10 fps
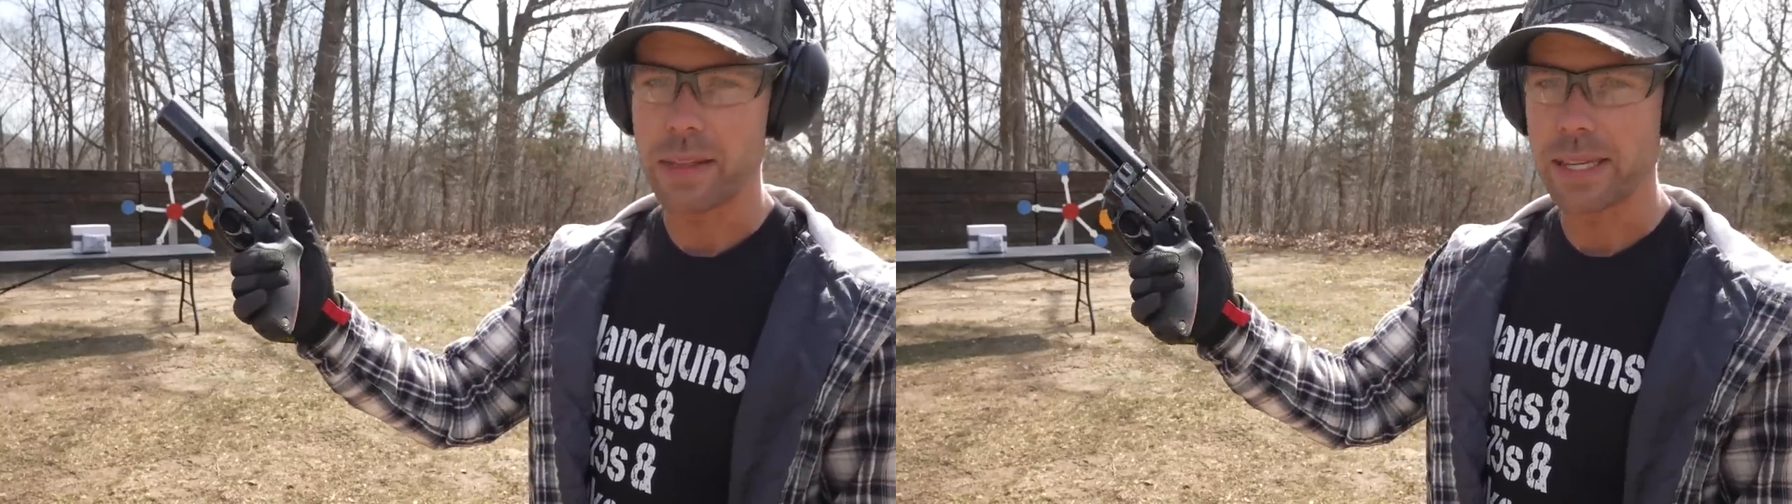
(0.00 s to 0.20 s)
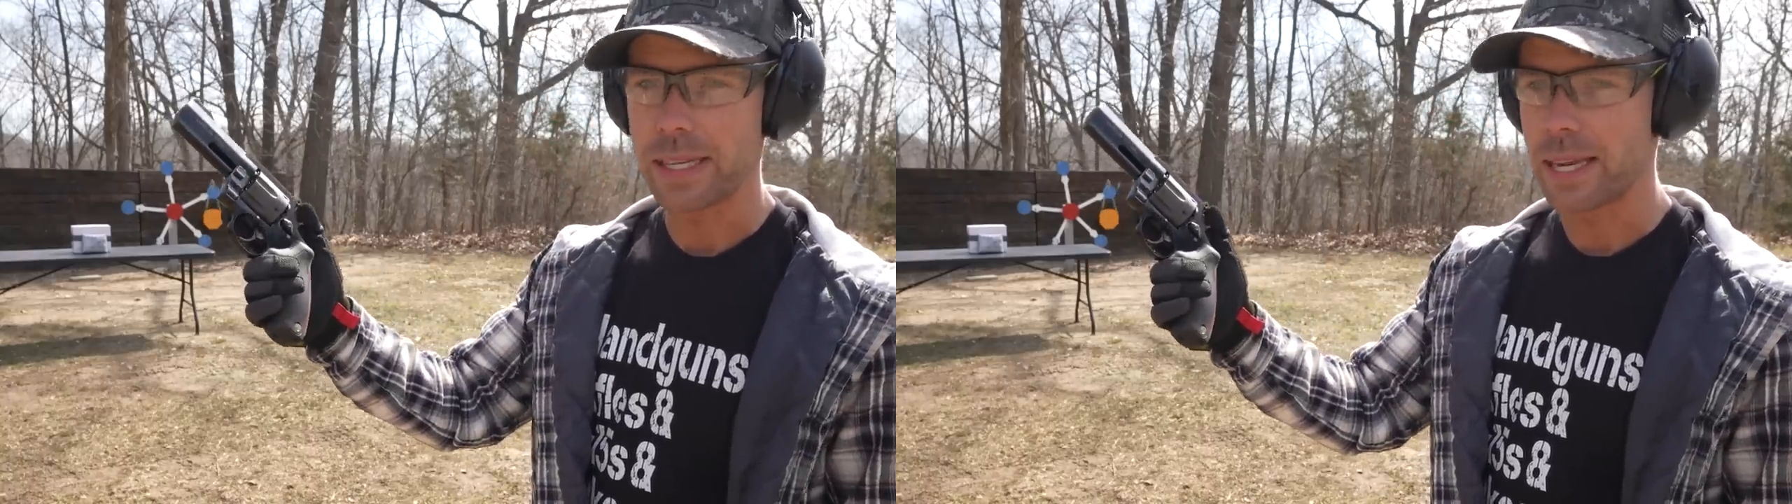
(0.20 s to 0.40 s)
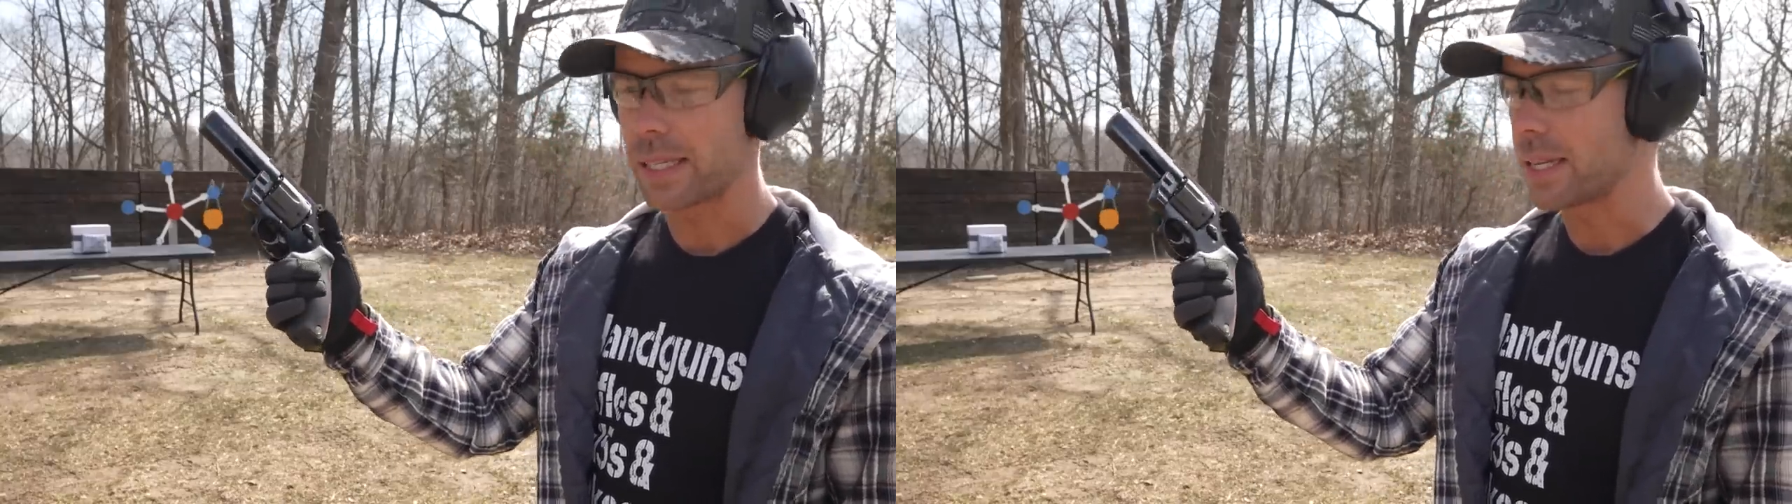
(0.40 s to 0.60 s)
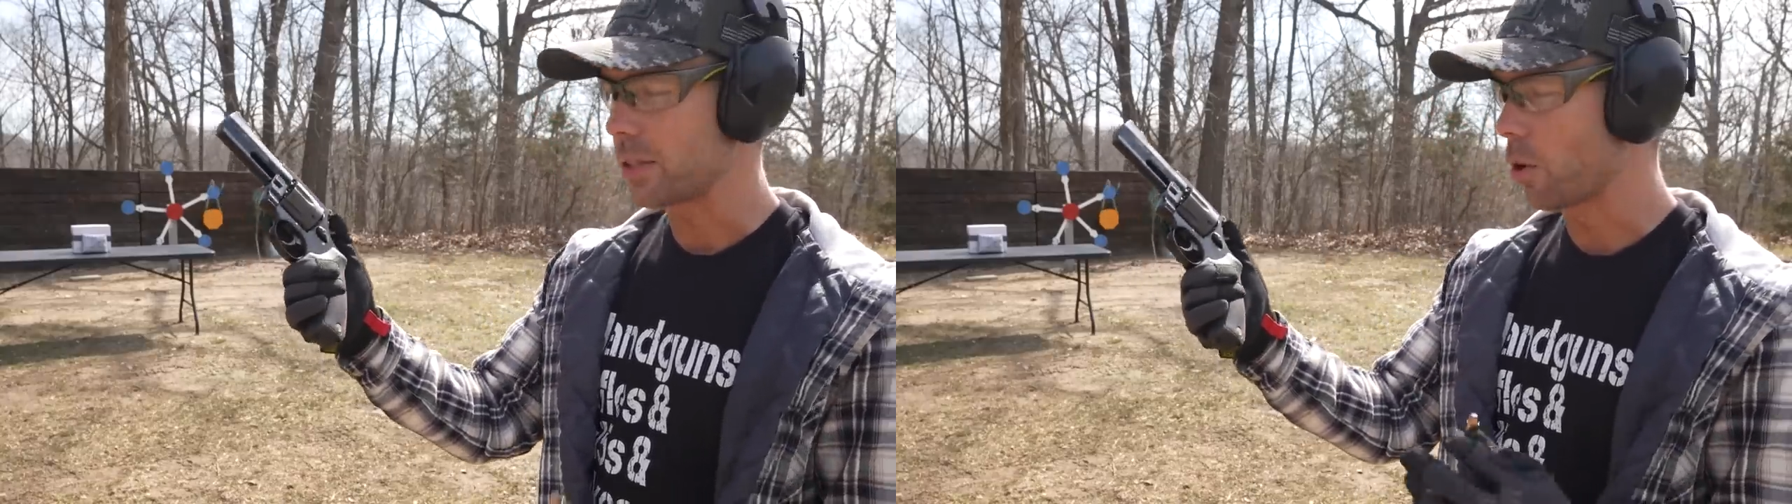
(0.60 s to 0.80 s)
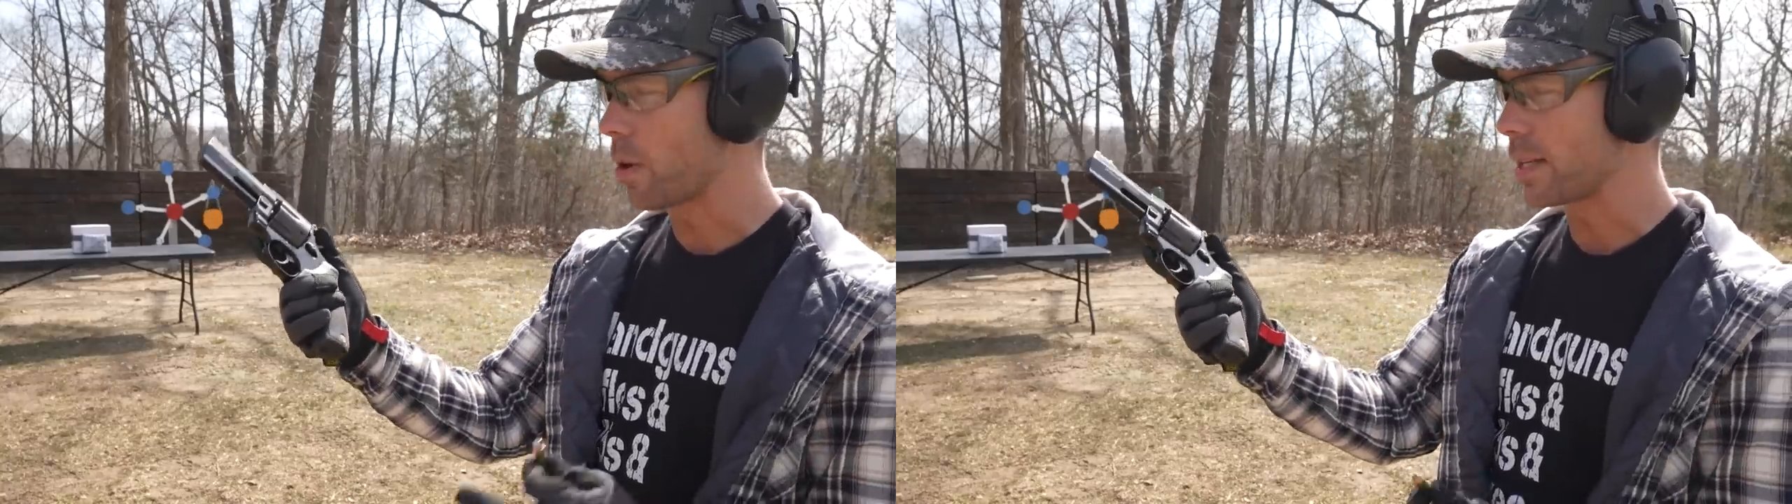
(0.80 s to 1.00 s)
This is the
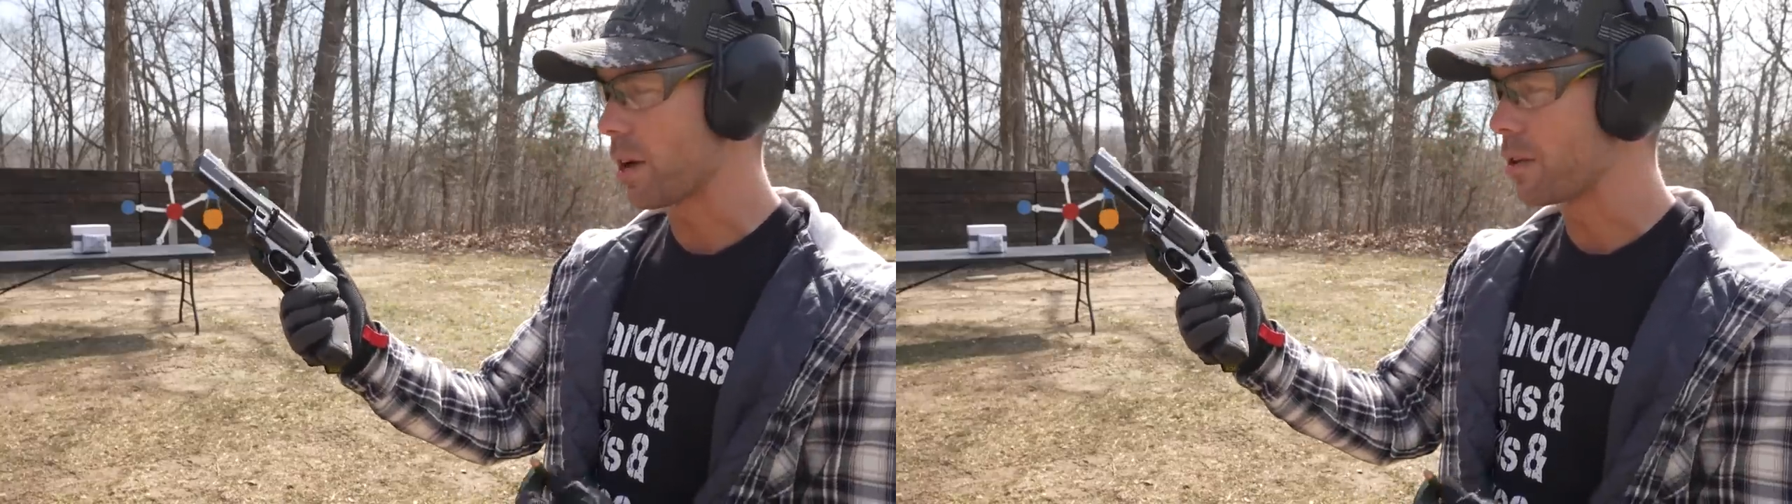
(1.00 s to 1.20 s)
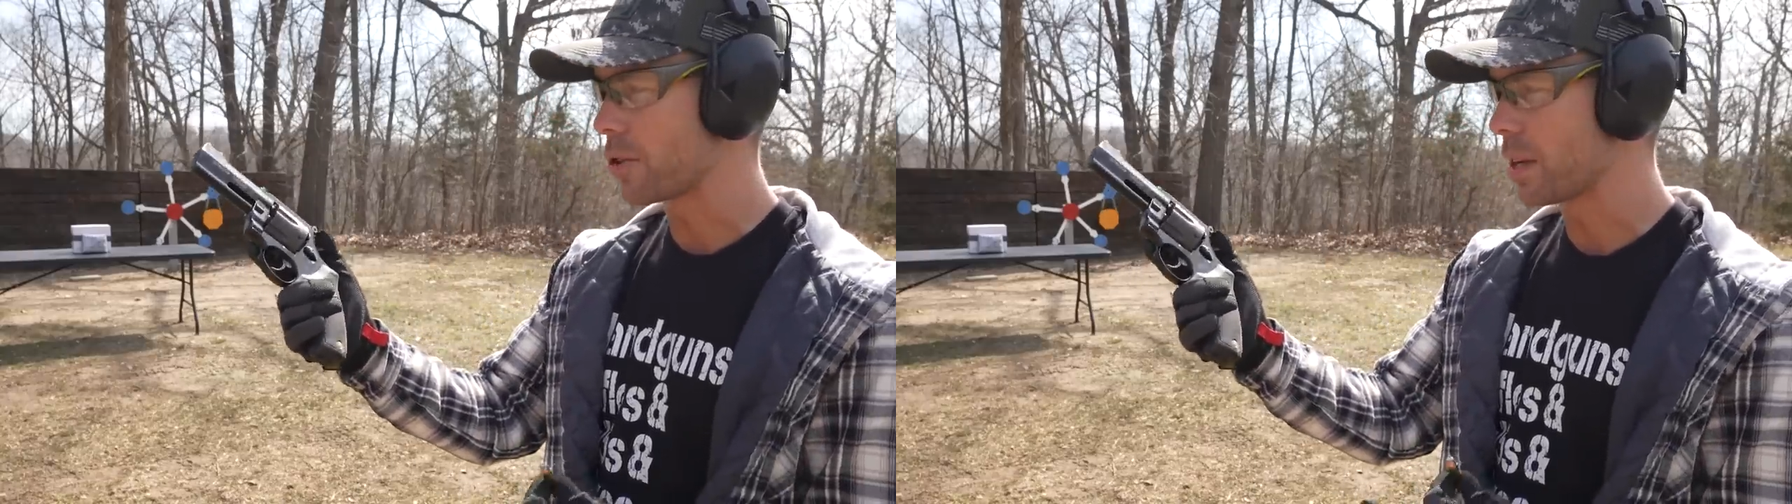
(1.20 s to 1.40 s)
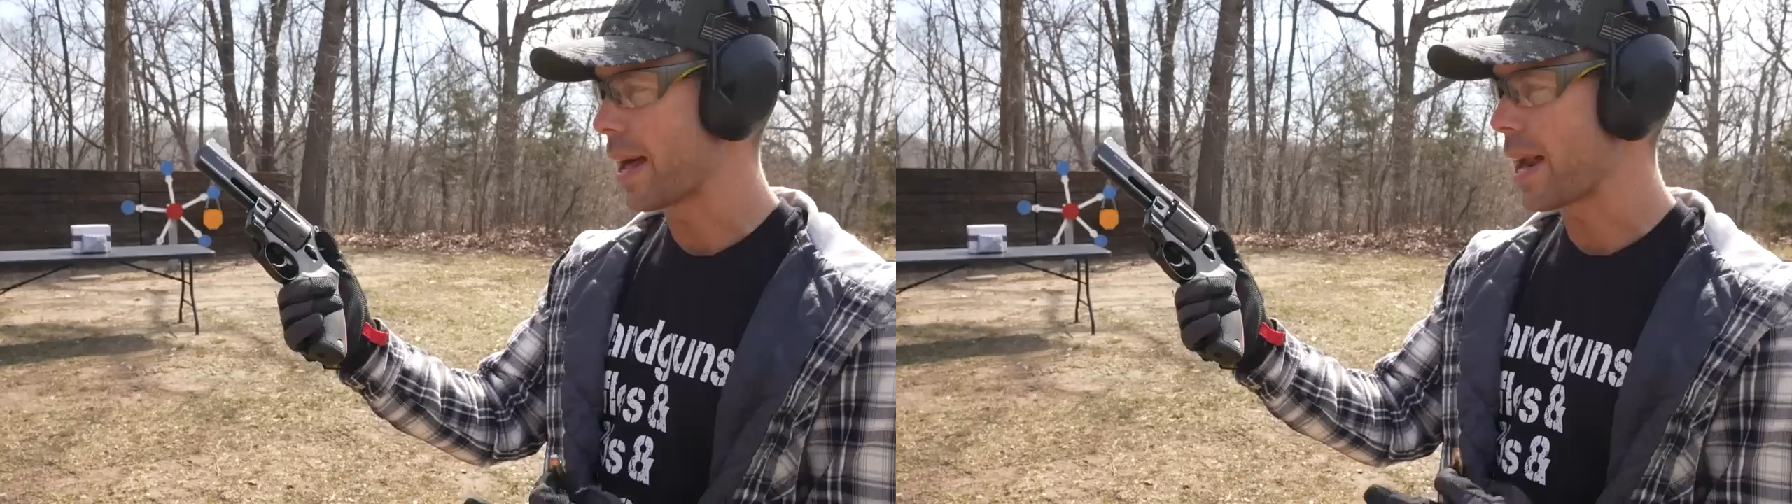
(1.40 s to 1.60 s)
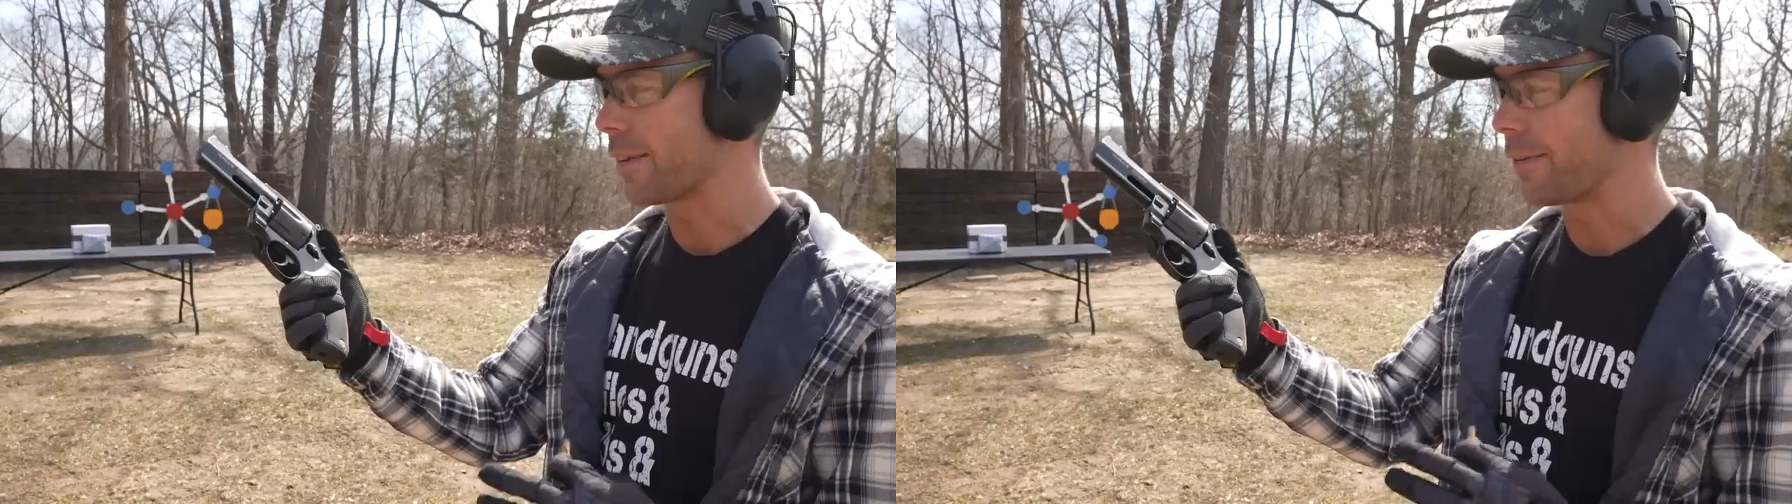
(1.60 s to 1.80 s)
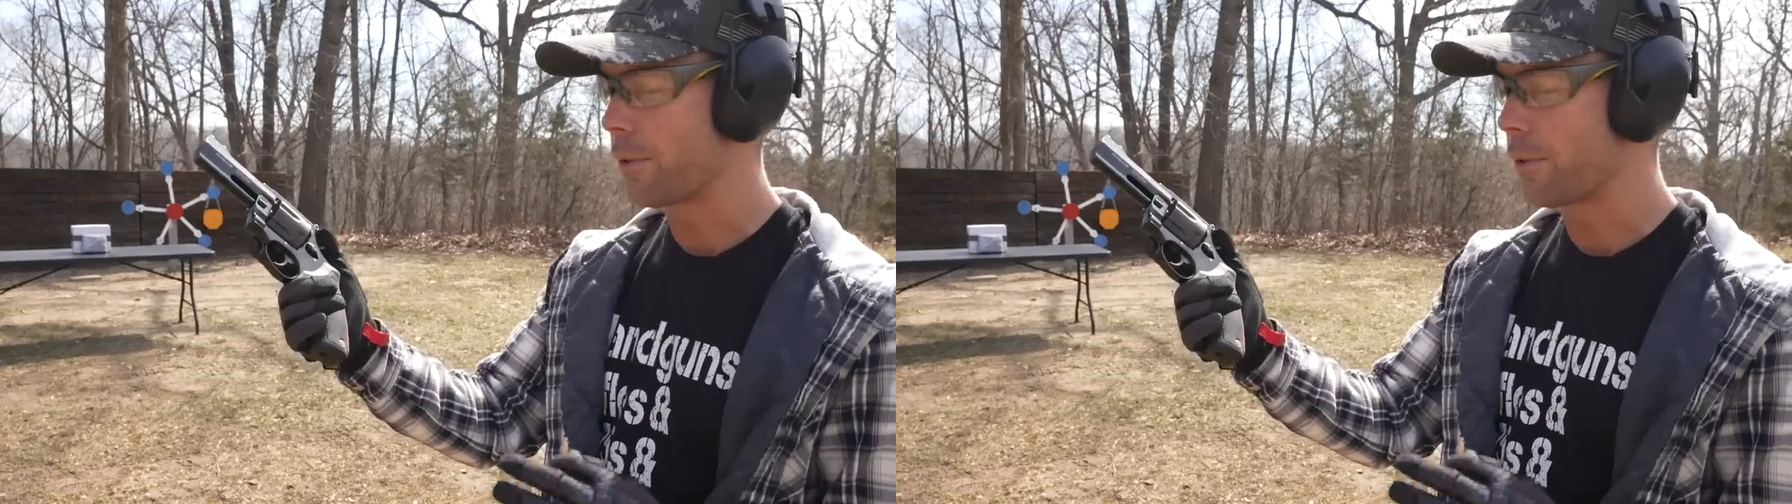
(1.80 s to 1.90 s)
Taurus Ultralight